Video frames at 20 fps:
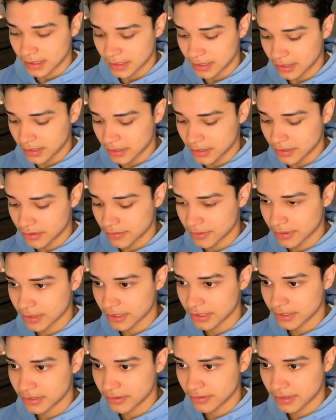Here we're going to
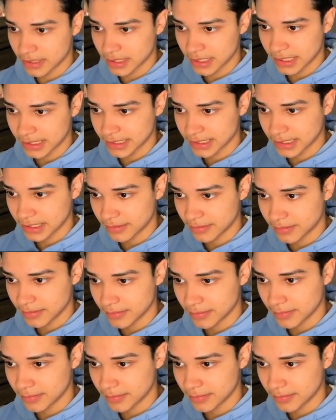do class name